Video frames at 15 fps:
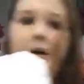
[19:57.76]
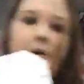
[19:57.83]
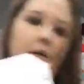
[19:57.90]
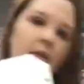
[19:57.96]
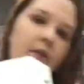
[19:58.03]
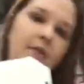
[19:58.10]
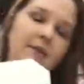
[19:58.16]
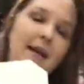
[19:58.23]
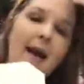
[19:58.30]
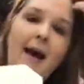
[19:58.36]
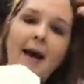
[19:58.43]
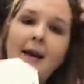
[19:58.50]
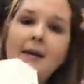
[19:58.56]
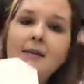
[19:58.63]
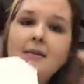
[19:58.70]
our little
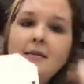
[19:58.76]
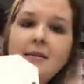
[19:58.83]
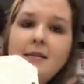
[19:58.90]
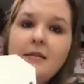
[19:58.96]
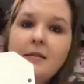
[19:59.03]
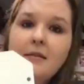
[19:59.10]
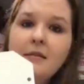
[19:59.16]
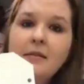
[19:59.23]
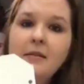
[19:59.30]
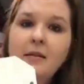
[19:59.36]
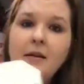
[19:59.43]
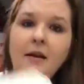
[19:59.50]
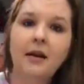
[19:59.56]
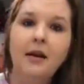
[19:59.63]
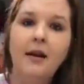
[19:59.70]
tags
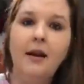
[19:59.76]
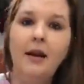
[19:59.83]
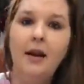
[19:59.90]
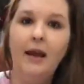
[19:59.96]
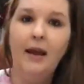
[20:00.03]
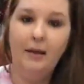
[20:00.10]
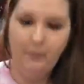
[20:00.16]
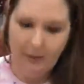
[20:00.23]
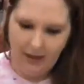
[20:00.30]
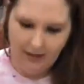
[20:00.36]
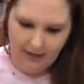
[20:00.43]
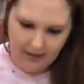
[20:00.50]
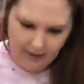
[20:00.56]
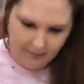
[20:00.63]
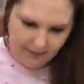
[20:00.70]
and make
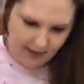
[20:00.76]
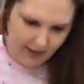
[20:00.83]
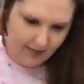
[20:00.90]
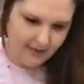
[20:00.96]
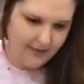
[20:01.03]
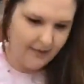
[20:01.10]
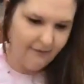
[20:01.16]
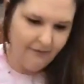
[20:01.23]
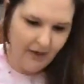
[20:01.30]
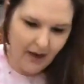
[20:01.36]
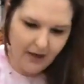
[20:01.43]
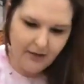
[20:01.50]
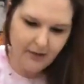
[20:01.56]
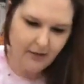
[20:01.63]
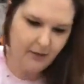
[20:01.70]
name tags. In
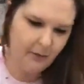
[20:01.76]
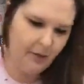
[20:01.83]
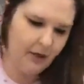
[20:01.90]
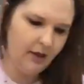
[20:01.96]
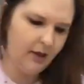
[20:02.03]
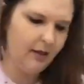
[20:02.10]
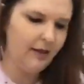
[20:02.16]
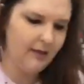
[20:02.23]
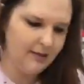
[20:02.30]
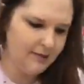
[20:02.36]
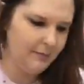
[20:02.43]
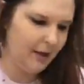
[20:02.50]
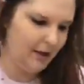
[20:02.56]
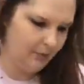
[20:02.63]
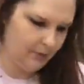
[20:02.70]
fact, you know what? Let's
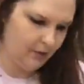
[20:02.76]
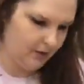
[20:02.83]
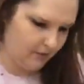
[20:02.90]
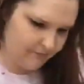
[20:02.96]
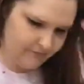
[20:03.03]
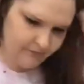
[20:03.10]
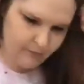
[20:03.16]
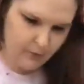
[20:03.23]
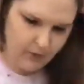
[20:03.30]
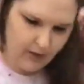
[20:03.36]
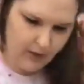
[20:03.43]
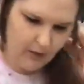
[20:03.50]
make one really